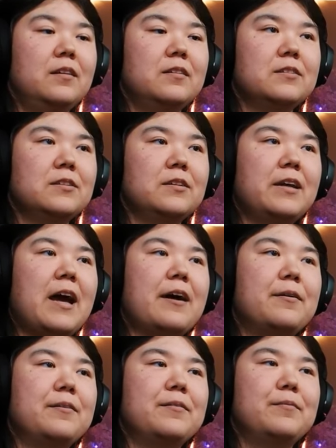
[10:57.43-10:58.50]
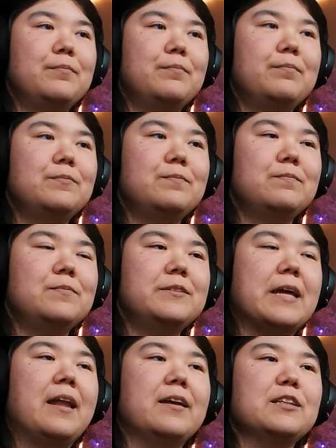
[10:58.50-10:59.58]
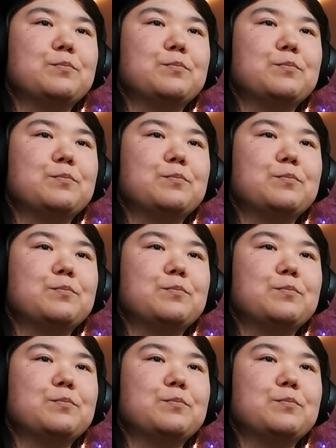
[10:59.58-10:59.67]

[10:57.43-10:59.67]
So you got Stella's